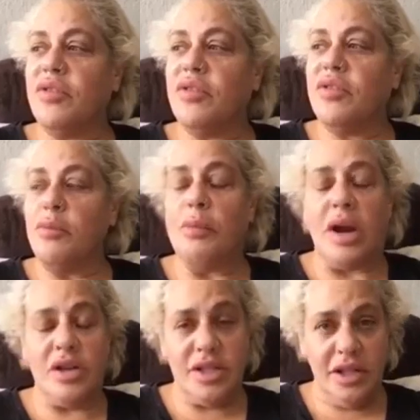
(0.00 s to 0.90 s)
It's from
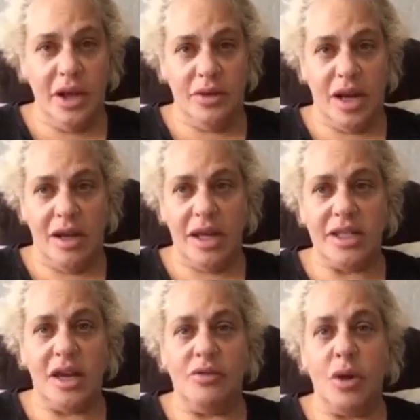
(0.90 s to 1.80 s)
Barcelona.
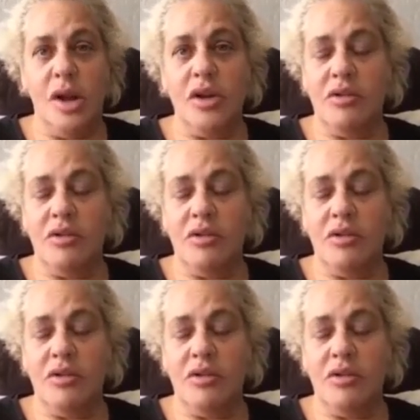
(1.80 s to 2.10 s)
It's on Royal